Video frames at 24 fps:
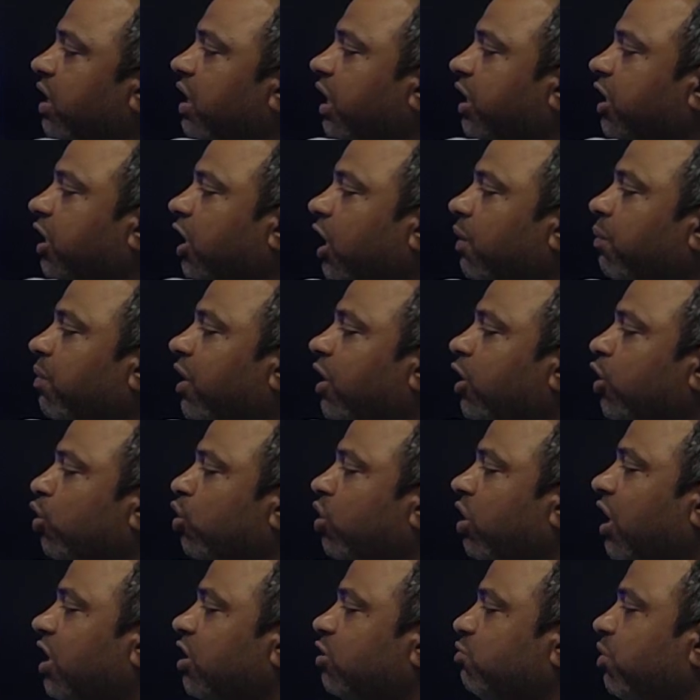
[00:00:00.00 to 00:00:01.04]
in a cable to
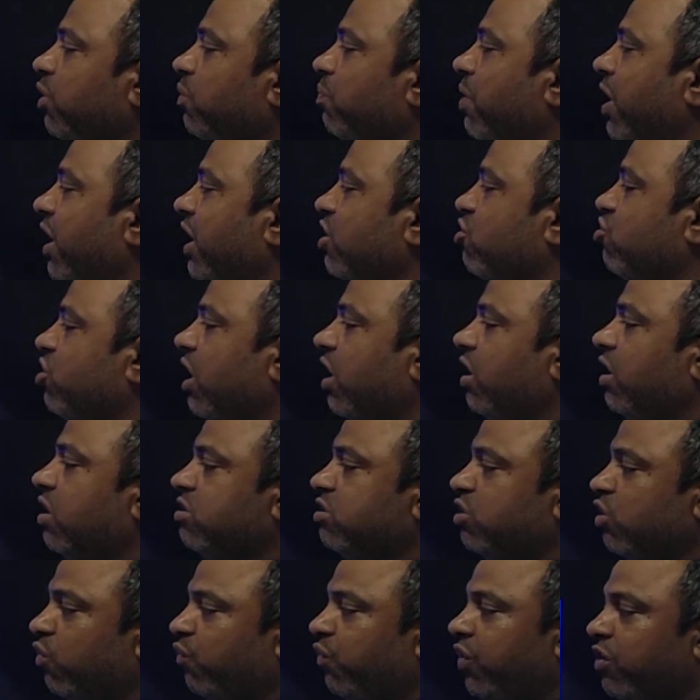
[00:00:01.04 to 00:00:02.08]
transmit many
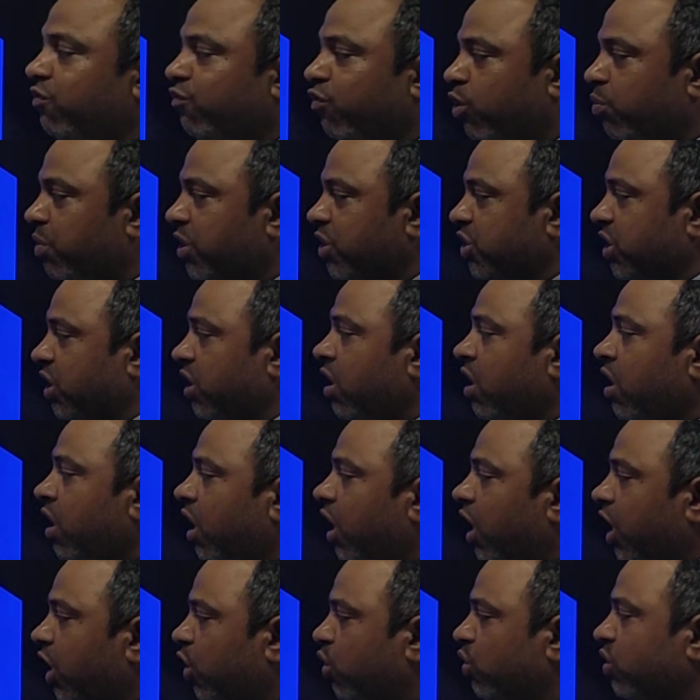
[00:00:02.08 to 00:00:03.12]
channels of information
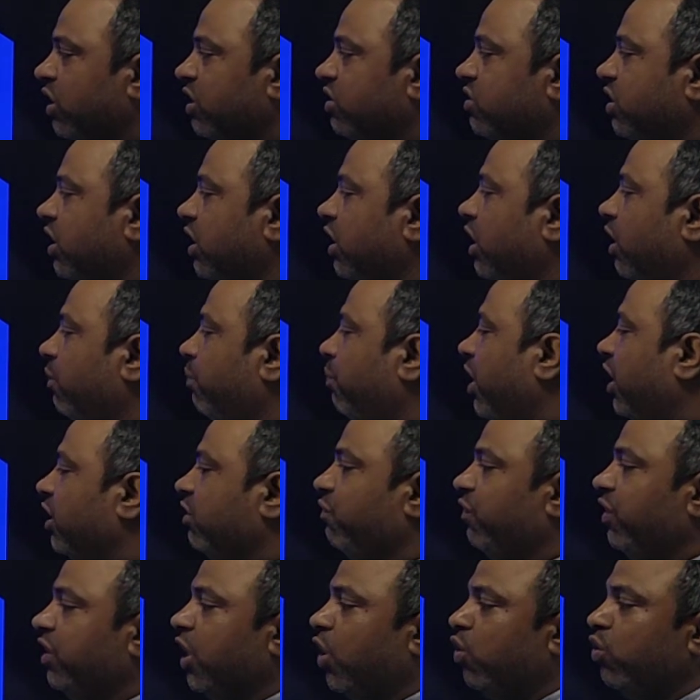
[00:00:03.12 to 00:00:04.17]
along a single
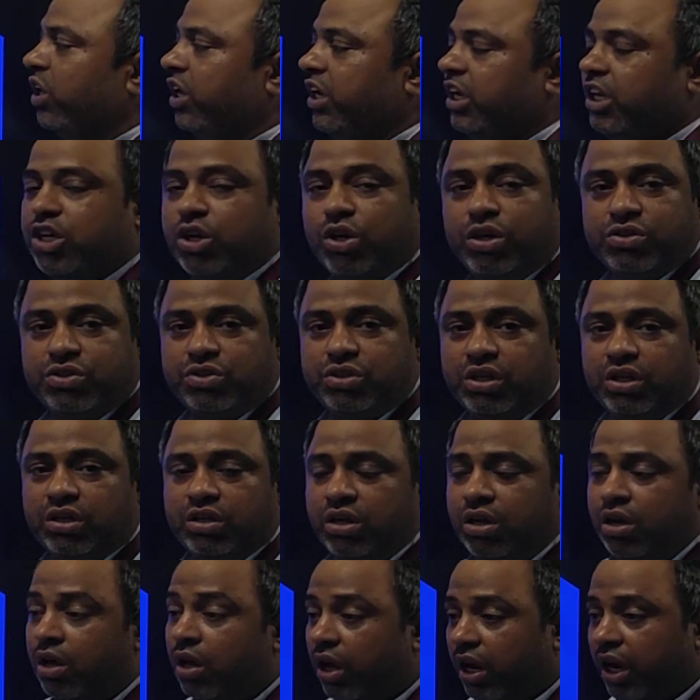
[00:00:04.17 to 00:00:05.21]
path without any crosstalk.
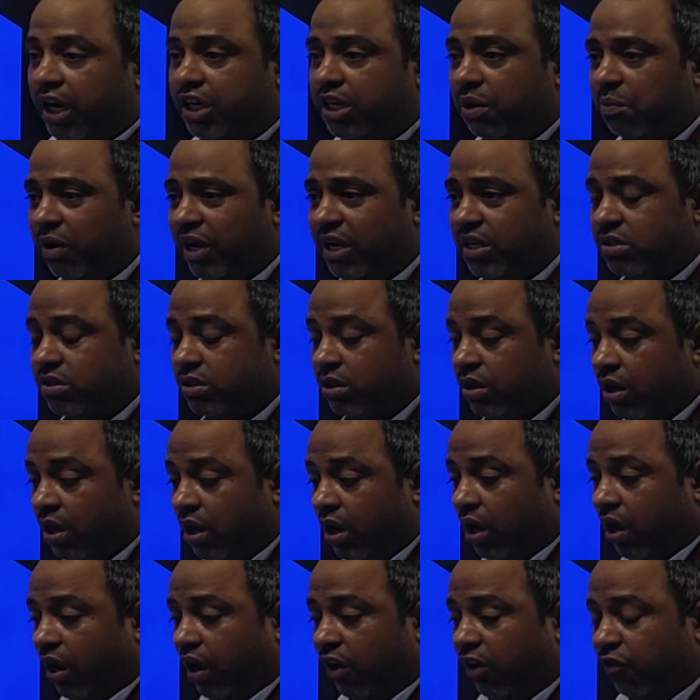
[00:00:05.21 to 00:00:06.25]
It means
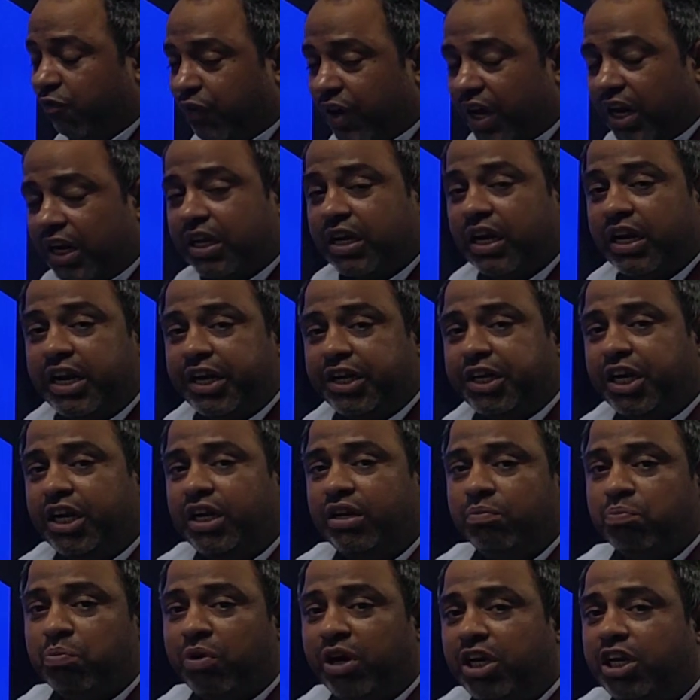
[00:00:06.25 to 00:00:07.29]
if we are
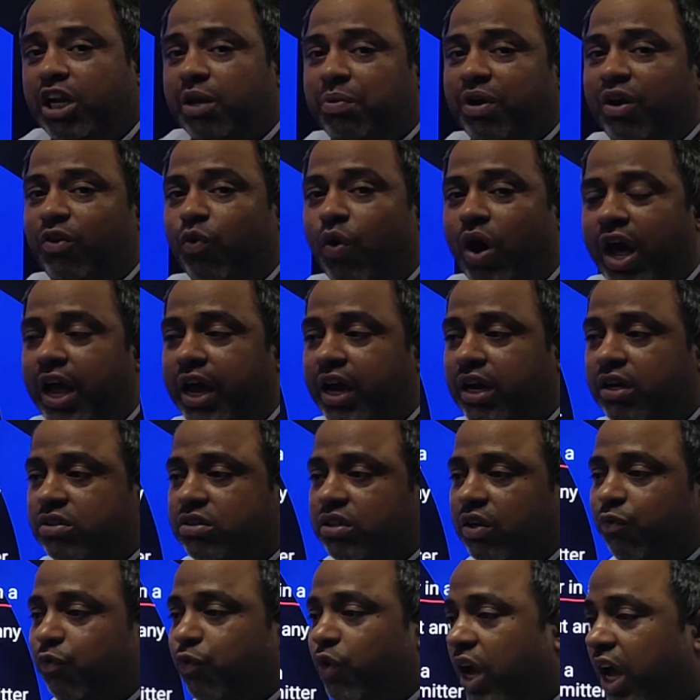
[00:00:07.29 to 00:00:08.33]
connecting multiple
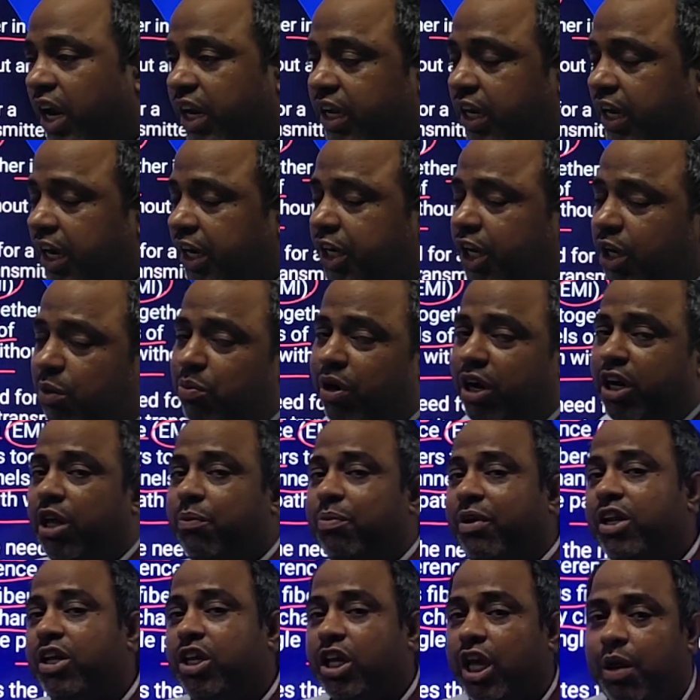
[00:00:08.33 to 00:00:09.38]
wires, if we are connecting
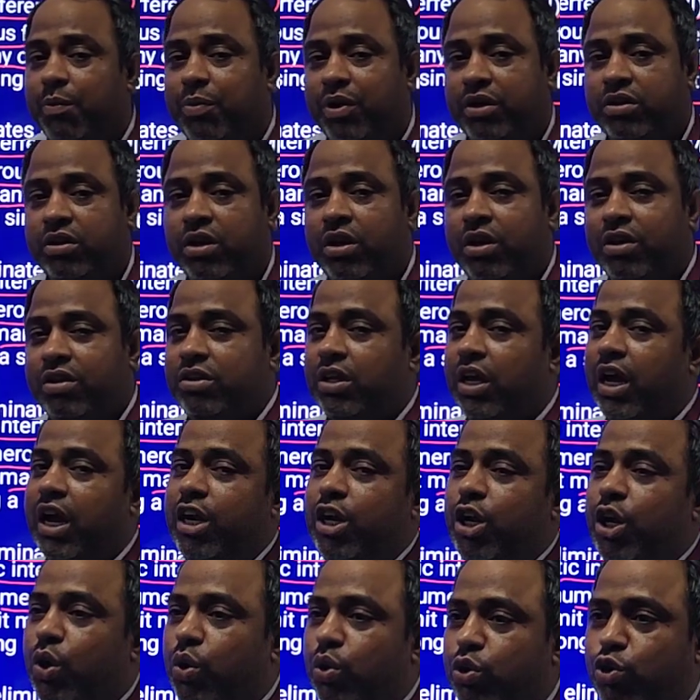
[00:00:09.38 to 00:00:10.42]
multiple cables, they
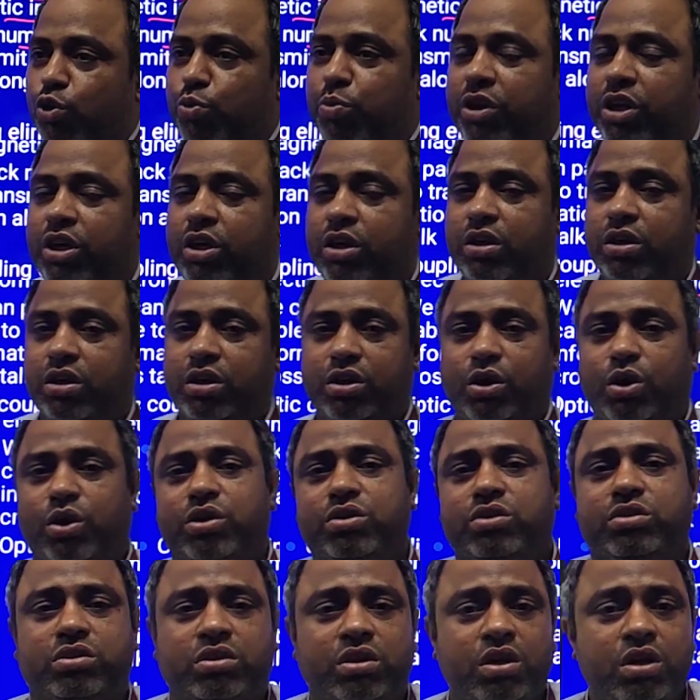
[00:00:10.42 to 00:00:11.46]
are known to be
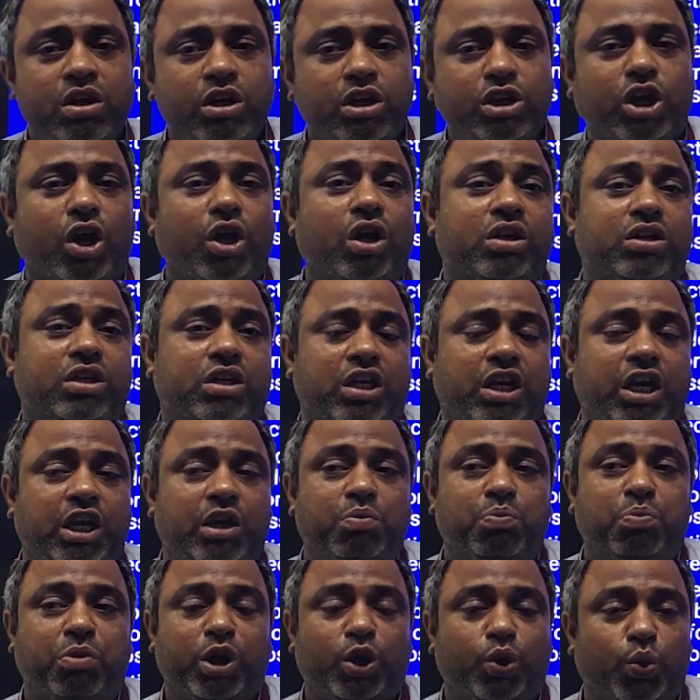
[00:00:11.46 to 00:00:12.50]
crosstalk
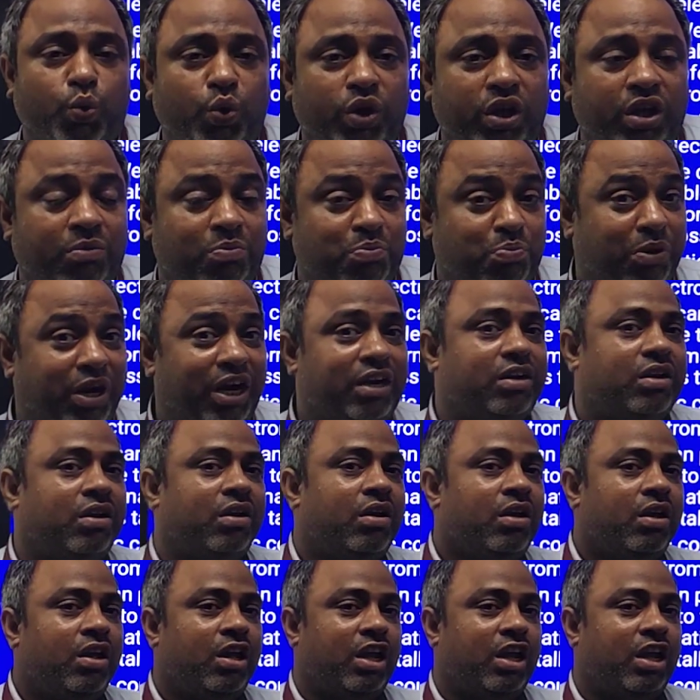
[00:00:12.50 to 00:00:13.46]
in between. But